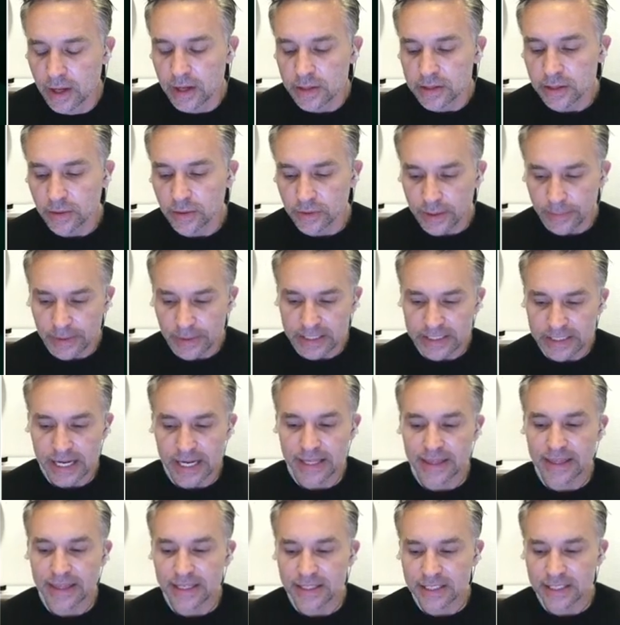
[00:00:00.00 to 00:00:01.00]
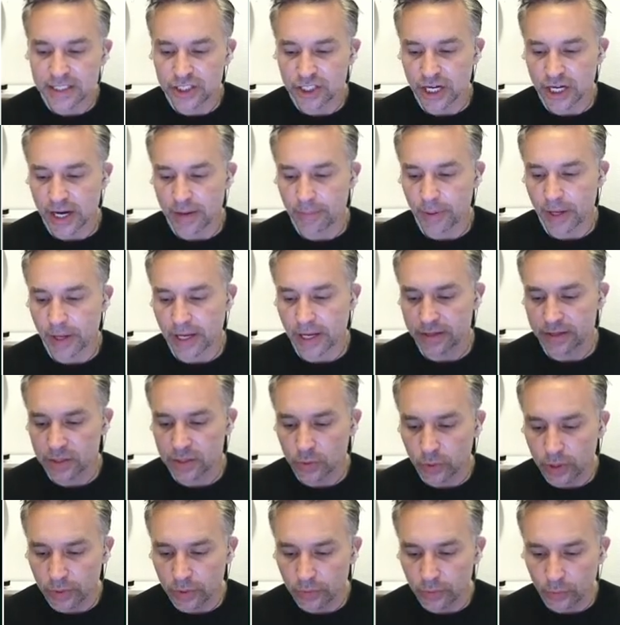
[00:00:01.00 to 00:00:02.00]
So let me take this JPEG. So
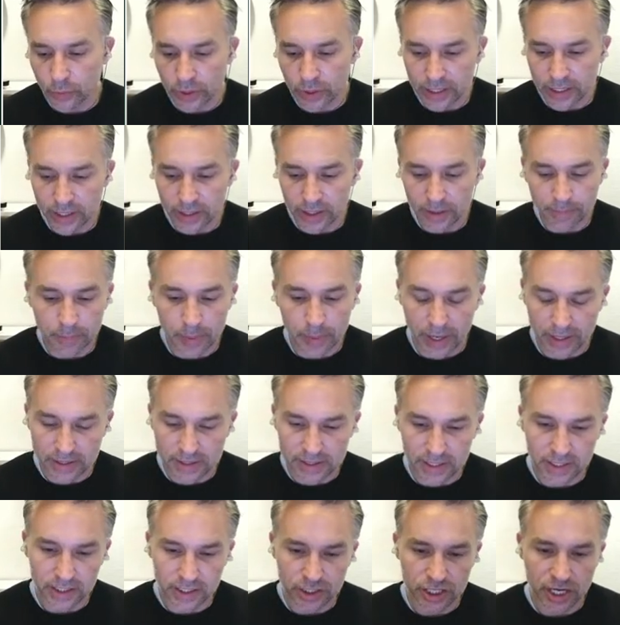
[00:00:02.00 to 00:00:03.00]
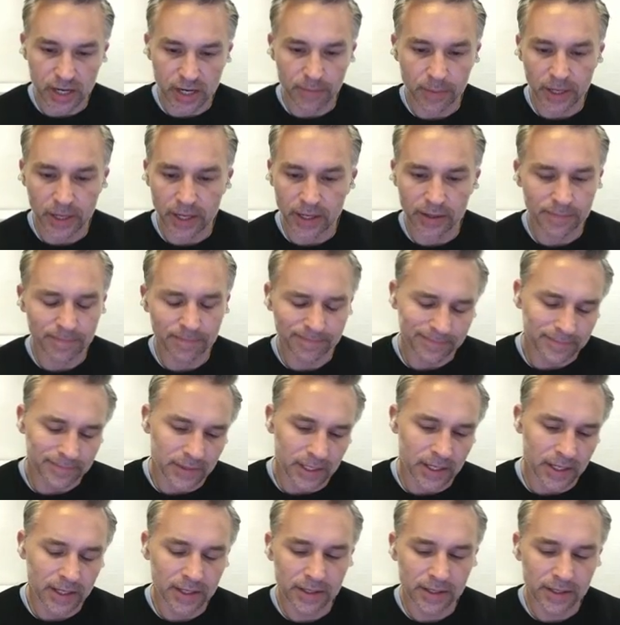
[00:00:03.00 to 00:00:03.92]
we we did a basic JPEG. Nah,